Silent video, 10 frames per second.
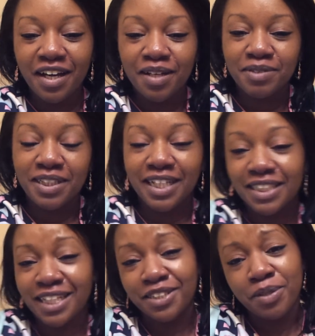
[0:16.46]
Today
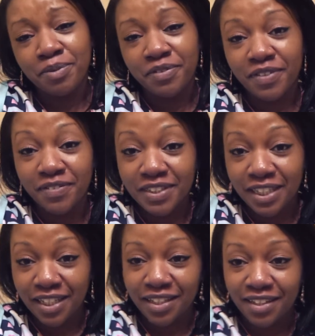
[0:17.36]
is October the
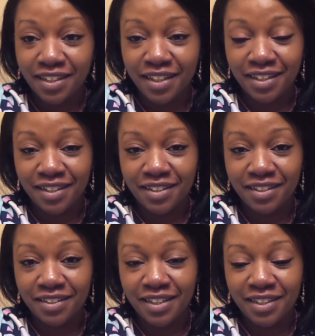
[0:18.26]
15th,
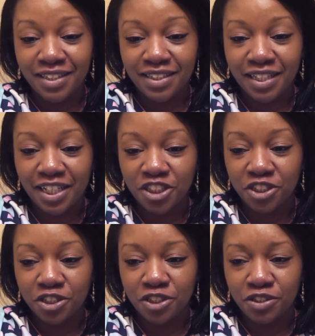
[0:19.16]
and it is
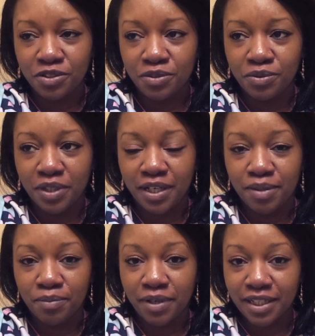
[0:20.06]
National
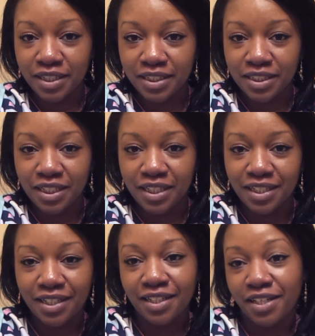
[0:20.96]

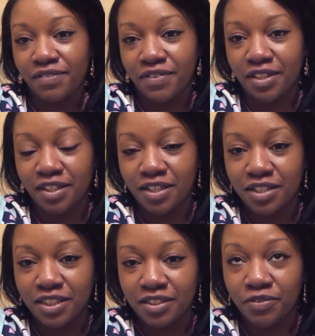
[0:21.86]
Pregnancy and Infant
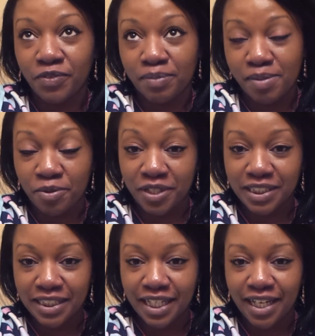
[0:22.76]
Loss
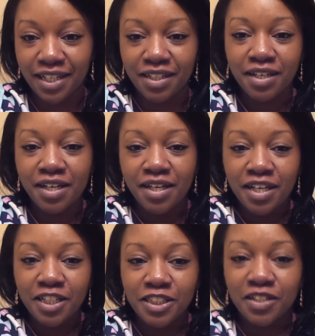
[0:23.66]
Remembrance Day.
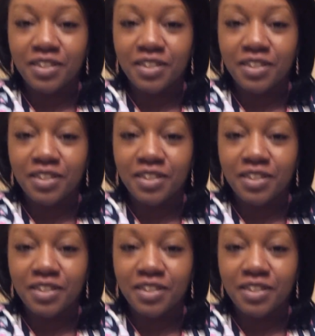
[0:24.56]
So